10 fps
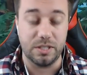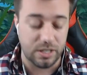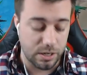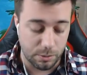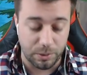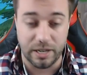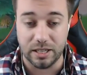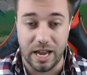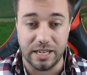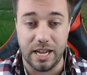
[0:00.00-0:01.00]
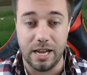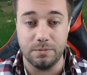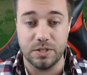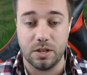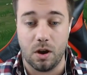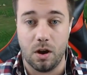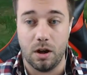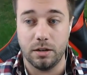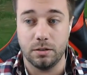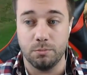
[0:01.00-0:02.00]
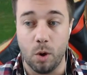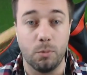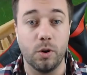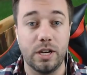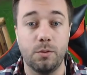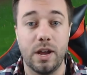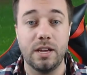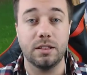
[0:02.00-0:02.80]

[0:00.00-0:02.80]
C and you're playing a lot of games on mobile anyway,